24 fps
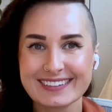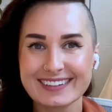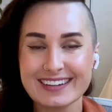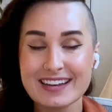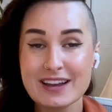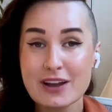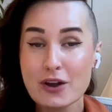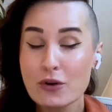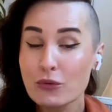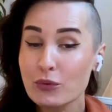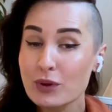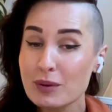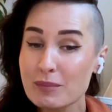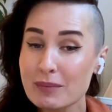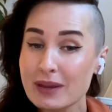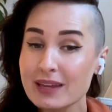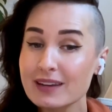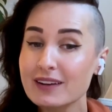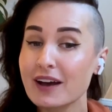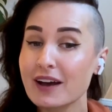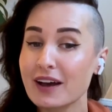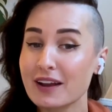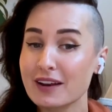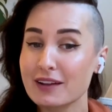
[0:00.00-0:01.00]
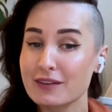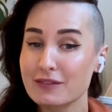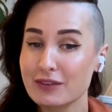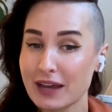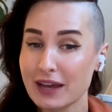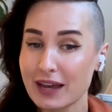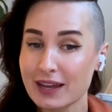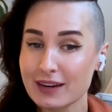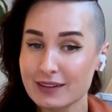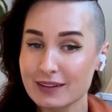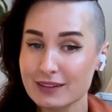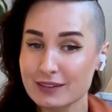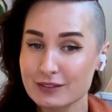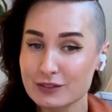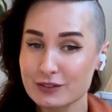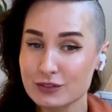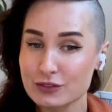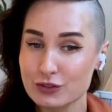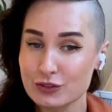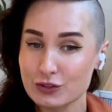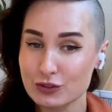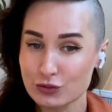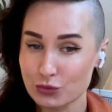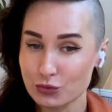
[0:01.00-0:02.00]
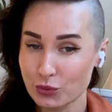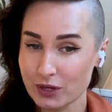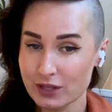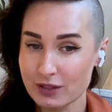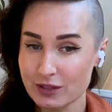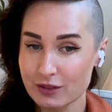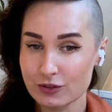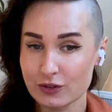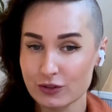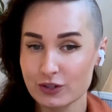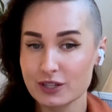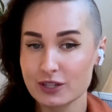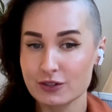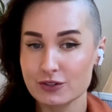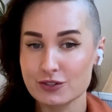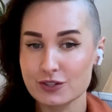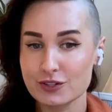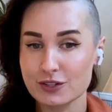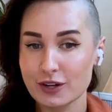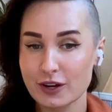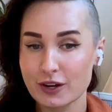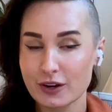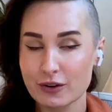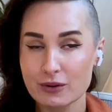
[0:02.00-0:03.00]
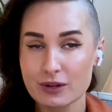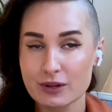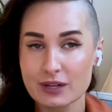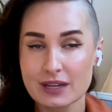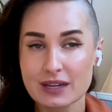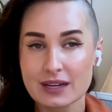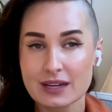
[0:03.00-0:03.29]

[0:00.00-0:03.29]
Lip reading: We may not have had it 20, 30 years ago.